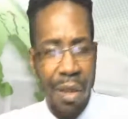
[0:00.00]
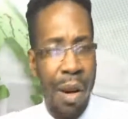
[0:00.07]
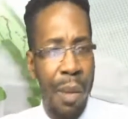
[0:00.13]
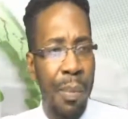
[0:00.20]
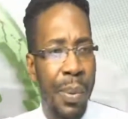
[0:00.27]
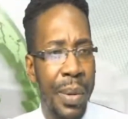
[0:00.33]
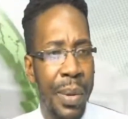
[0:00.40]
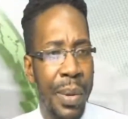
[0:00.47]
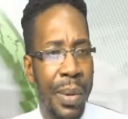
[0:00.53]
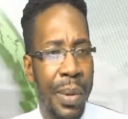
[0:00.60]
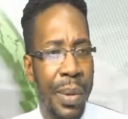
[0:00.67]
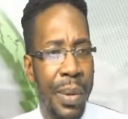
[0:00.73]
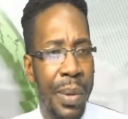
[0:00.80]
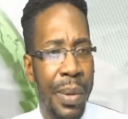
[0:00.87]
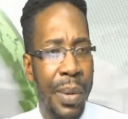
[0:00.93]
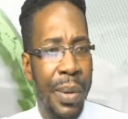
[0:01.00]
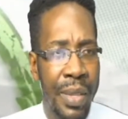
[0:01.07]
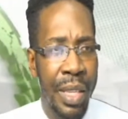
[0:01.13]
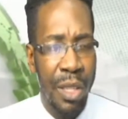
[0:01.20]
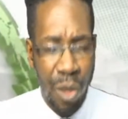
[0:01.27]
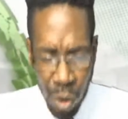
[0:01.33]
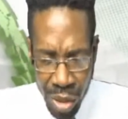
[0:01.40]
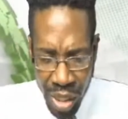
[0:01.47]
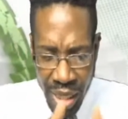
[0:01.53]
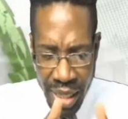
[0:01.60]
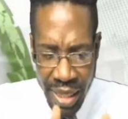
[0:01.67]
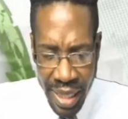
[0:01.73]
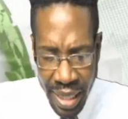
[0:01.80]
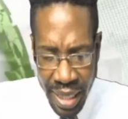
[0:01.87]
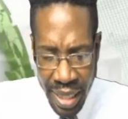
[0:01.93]
using his influence at
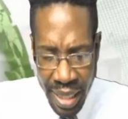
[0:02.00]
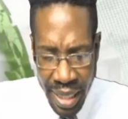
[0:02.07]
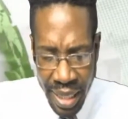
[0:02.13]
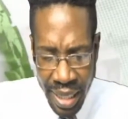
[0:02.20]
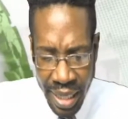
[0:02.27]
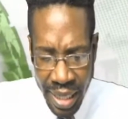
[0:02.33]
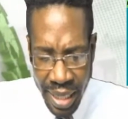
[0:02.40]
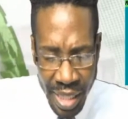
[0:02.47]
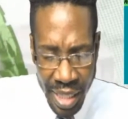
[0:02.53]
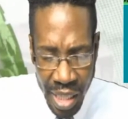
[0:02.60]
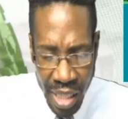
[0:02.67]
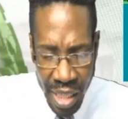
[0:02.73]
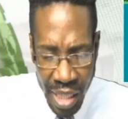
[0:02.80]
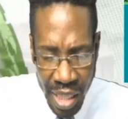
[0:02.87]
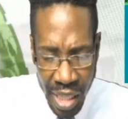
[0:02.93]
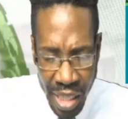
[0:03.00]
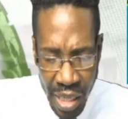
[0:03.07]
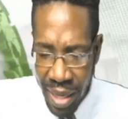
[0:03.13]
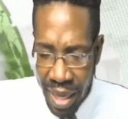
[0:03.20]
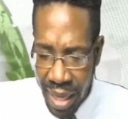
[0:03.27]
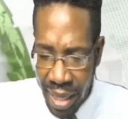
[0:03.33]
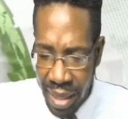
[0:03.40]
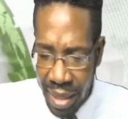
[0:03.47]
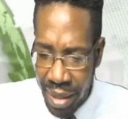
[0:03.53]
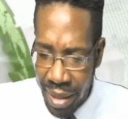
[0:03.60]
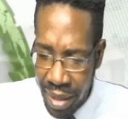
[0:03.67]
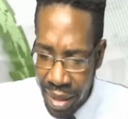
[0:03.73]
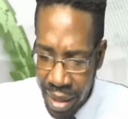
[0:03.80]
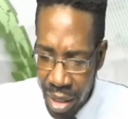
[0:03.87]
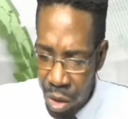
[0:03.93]
GPL to approve
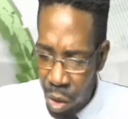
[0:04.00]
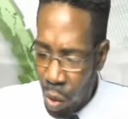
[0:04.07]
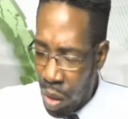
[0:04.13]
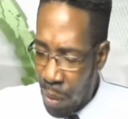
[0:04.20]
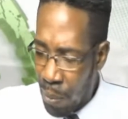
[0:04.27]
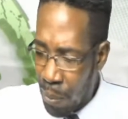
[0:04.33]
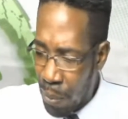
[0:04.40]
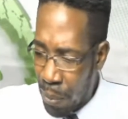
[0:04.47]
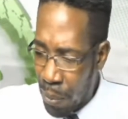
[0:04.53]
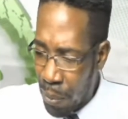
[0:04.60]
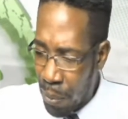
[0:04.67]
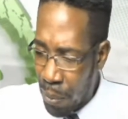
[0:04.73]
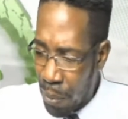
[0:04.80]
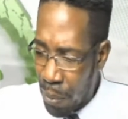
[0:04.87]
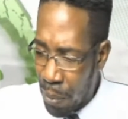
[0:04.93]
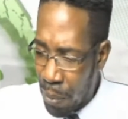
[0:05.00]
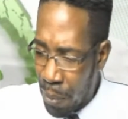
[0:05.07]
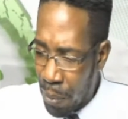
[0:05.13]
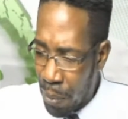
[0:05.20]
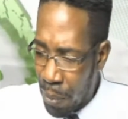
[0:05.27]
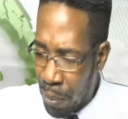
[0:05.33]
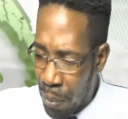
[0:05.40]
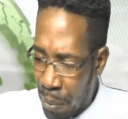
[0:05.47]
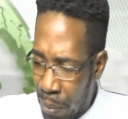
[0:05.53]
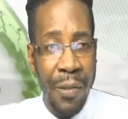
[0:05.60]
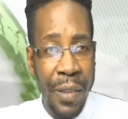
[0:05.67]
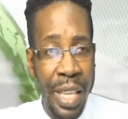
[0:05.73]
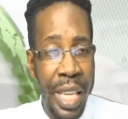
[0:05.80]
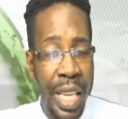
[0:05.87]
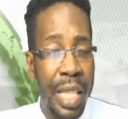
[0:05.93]
sales of vehicles from the company that he
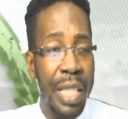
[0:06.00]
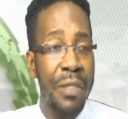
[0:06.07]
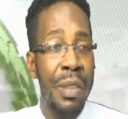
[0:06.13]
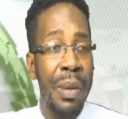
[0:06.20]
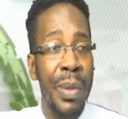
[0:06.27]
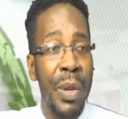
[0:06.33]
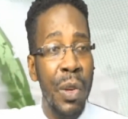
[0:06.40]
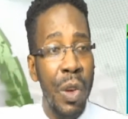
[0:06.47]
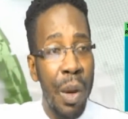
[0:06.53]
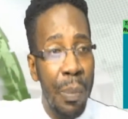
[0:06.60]
is managing.